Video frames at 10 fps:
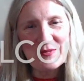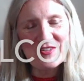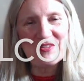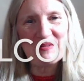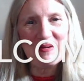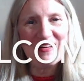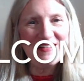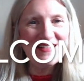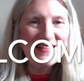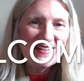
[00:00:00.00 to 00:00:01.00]
you're doing
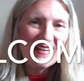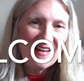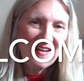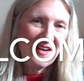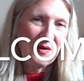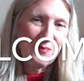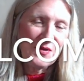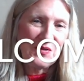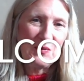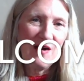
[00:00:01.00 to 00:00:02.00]
well. I hope
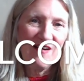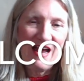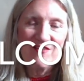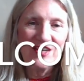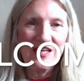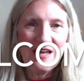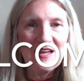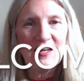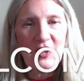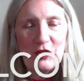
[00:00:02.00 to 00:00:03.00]
you are having
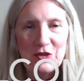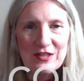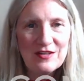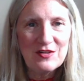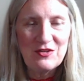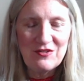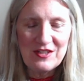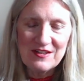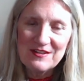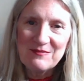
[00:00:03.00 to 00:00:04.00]
a good new
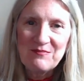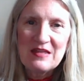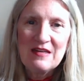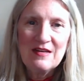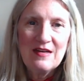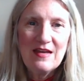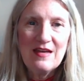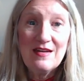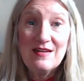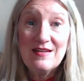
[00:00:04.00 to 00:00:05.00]
year.
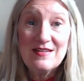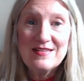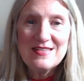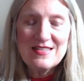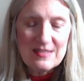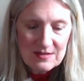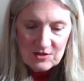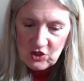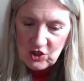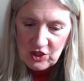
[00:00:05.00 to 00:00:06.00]
It is
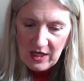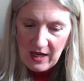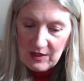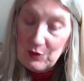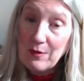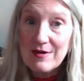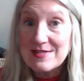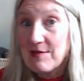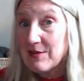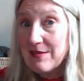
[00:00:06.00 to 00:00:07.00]
January
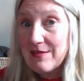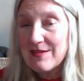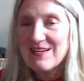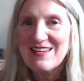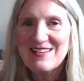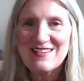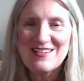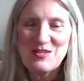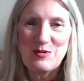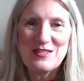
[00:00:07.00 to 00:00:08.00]
7th in
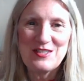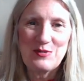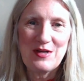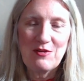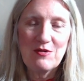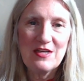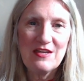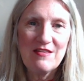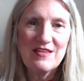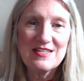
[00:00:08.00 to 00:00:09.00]

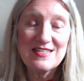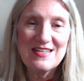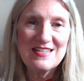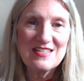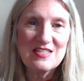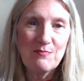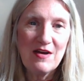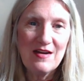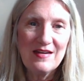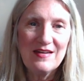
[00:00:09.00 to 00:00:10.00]
2023. This is
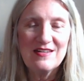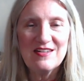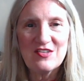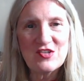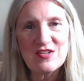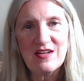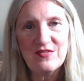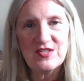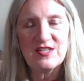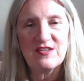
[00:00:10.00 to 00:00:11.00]
my Knitter's
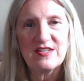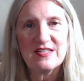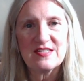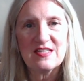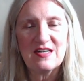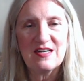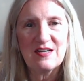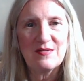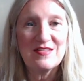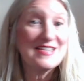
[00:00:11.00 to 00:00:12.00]
Life series.
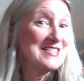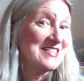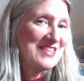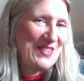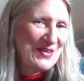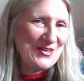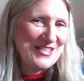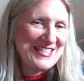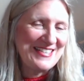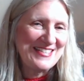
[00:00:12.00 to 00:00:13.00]
Uh, this is the third
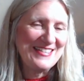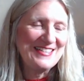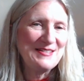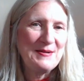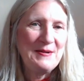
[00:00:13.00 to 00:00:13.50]
season